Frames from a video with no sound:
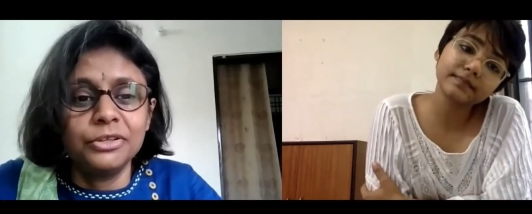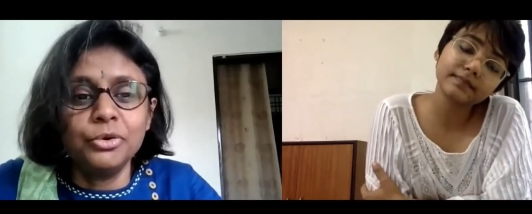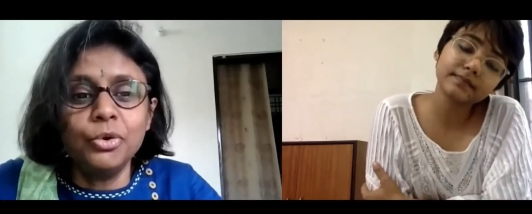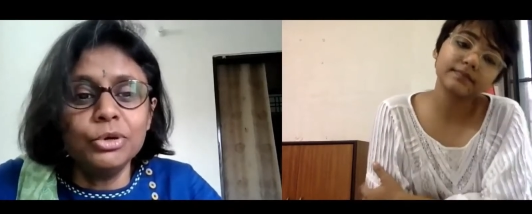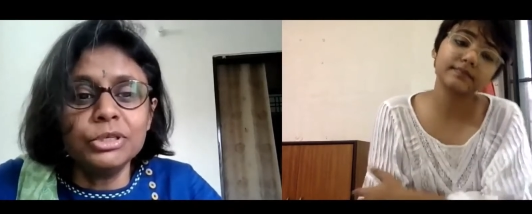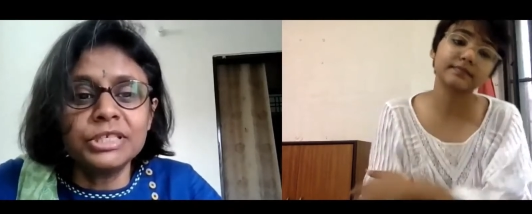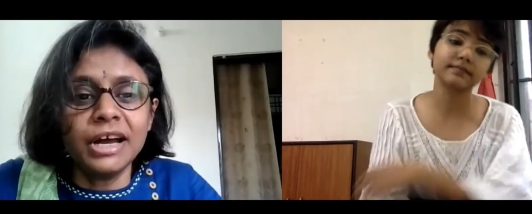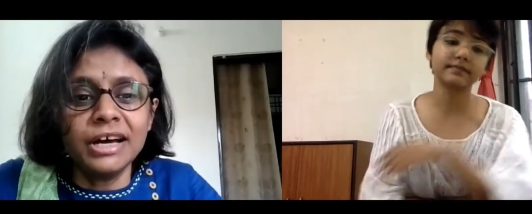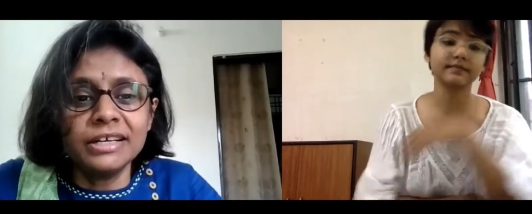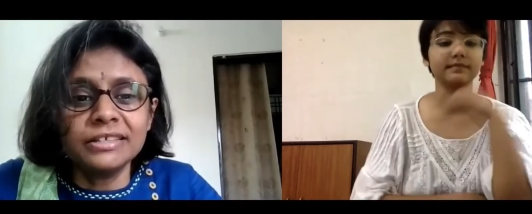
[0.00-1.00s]
Speaker 1: Goals
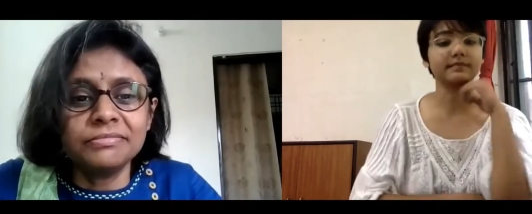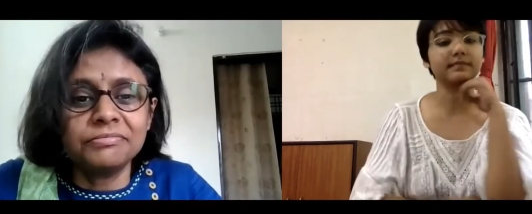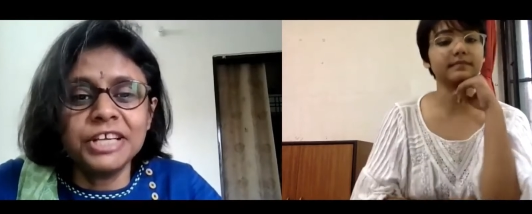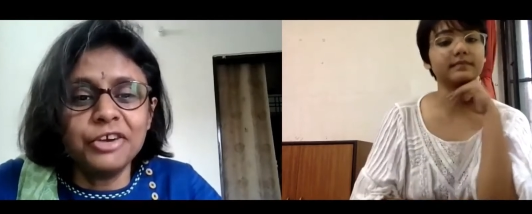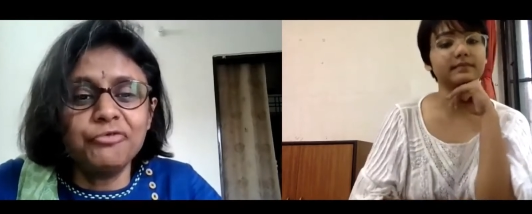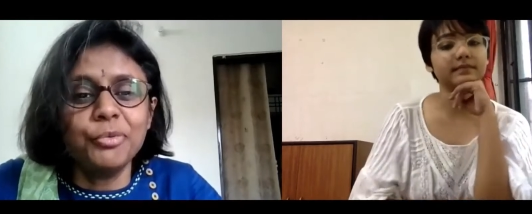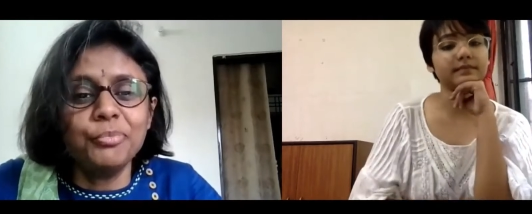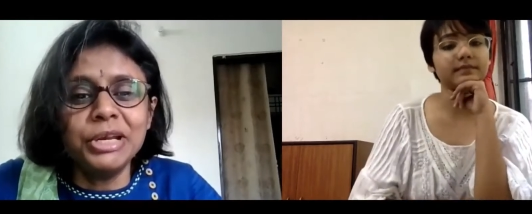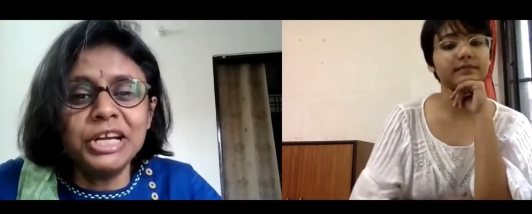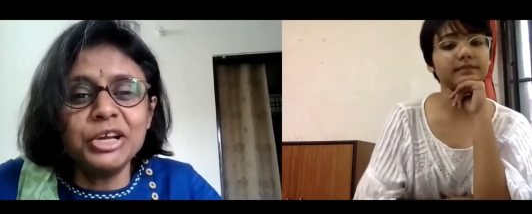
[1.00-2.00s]
are set for
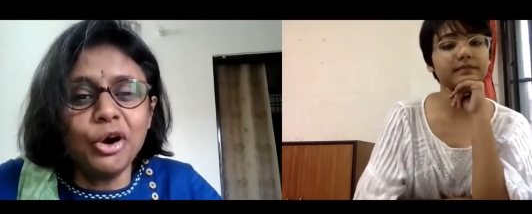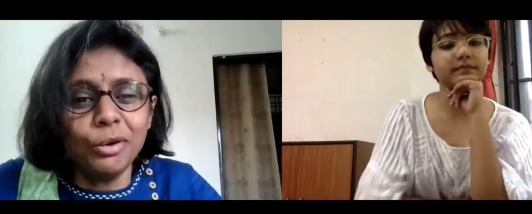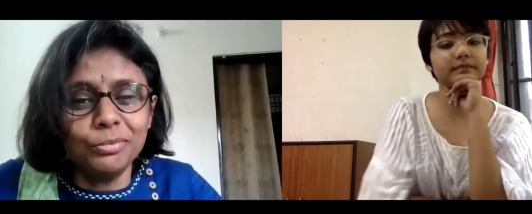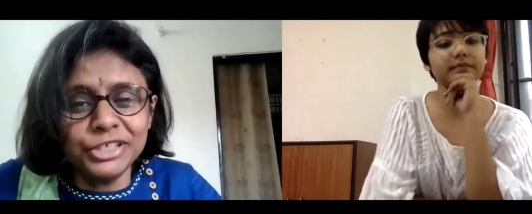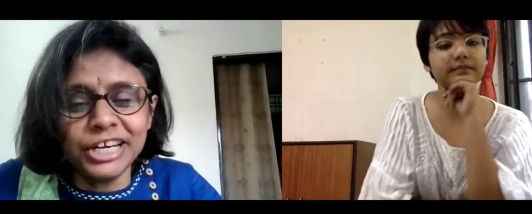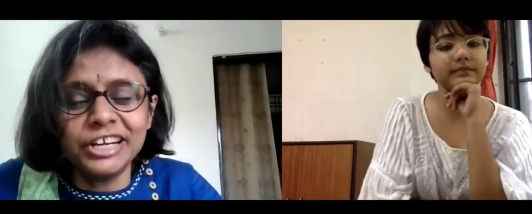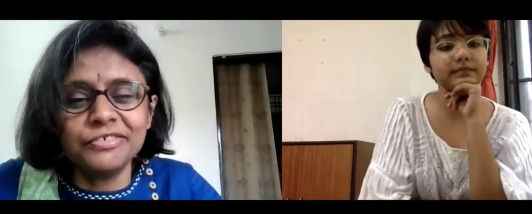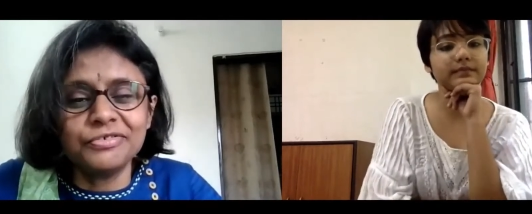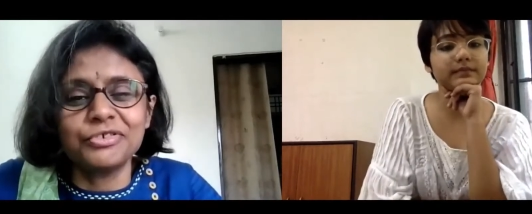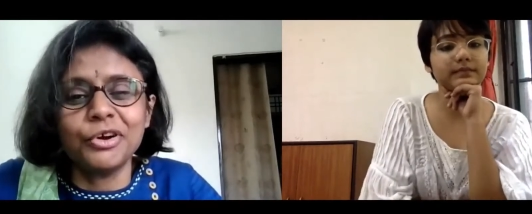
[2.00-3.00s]
meeting
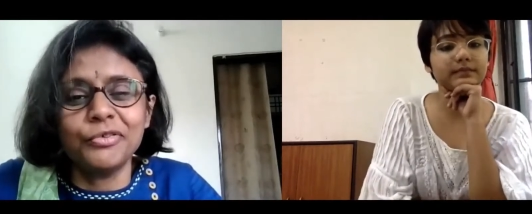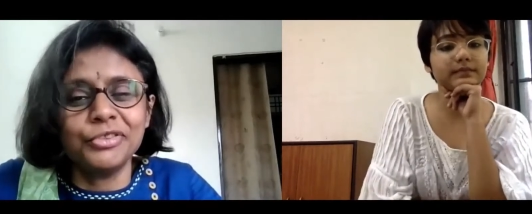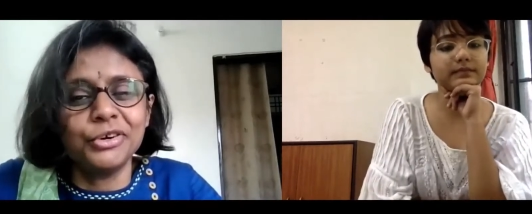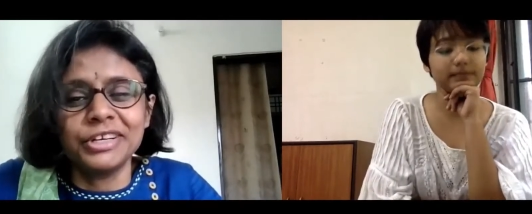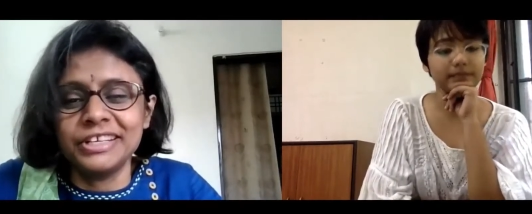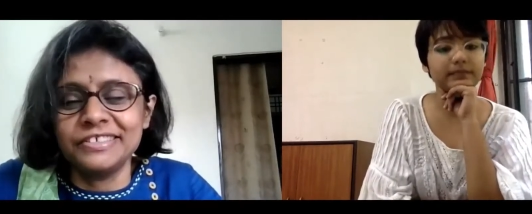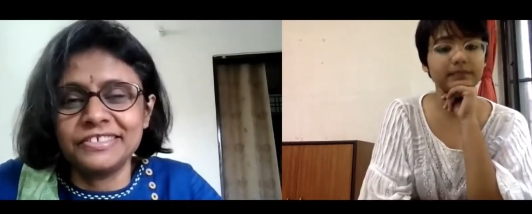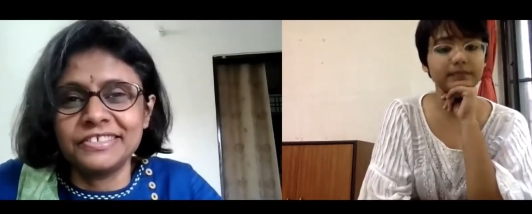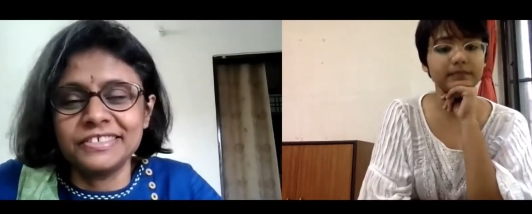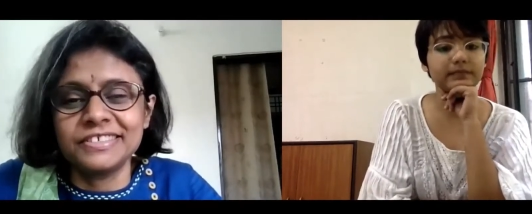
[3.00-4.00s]
objectives of the
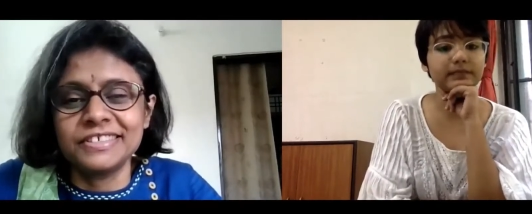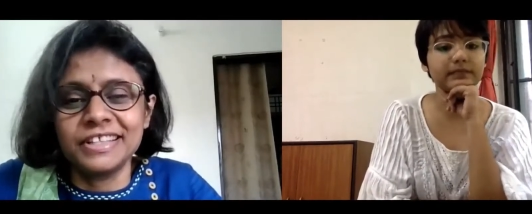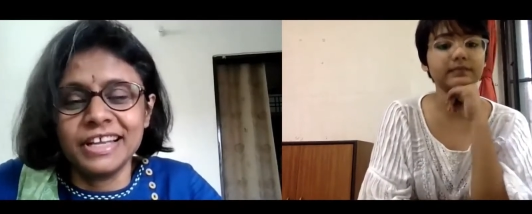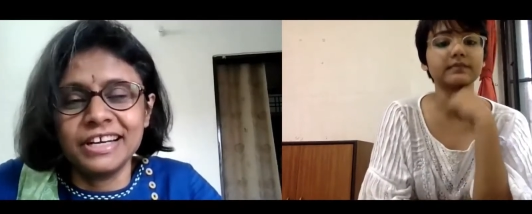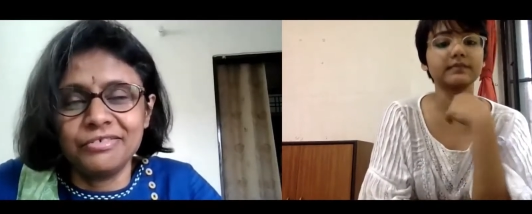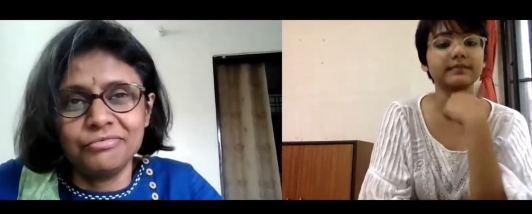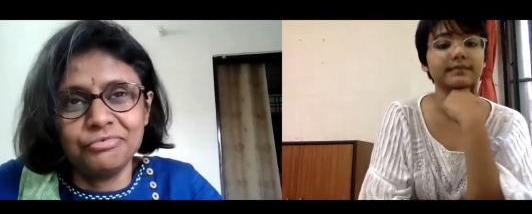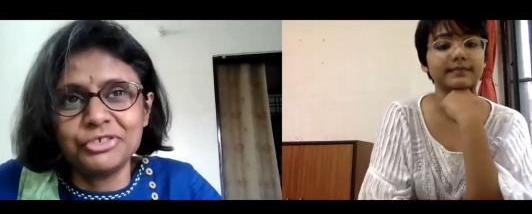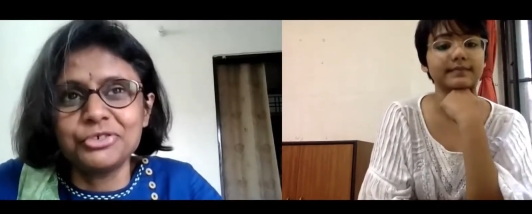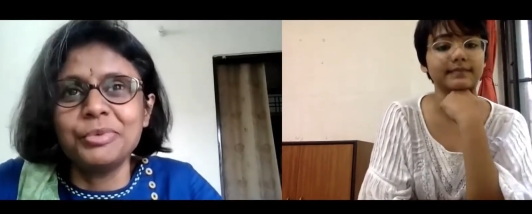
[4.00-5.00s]
organizations. That
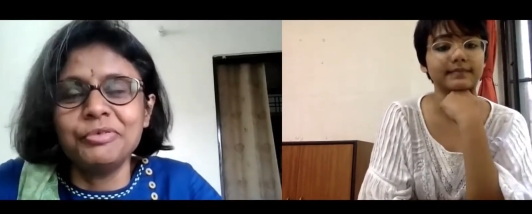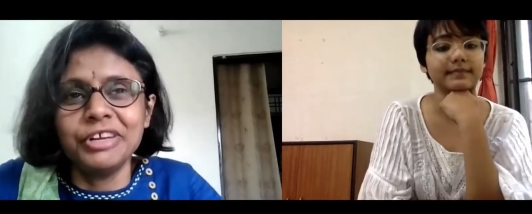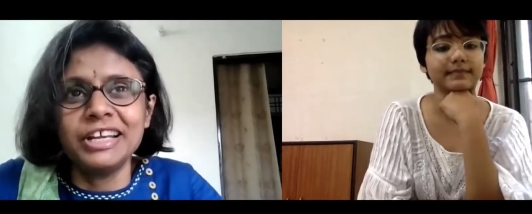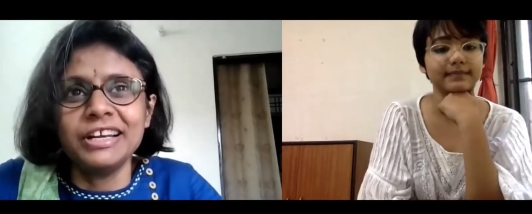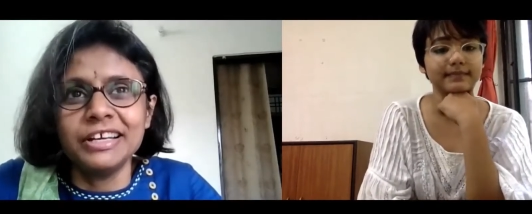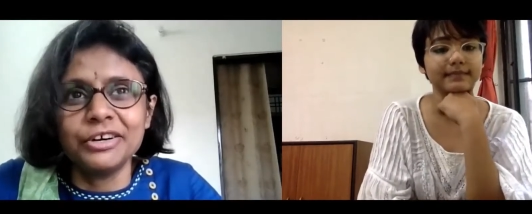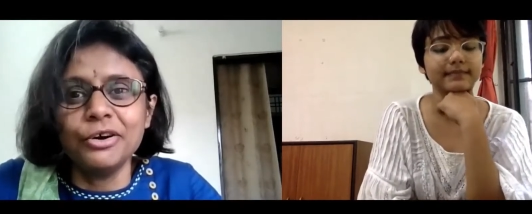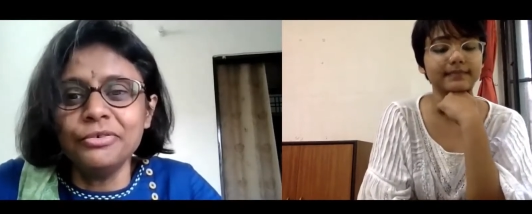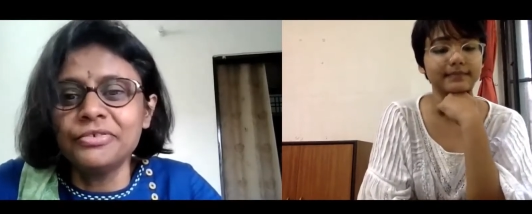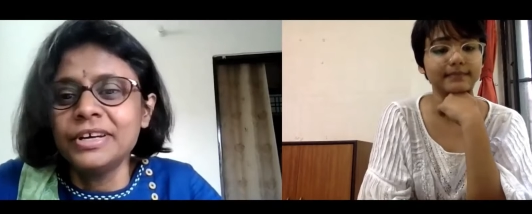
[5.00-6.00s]
we should be very clear of.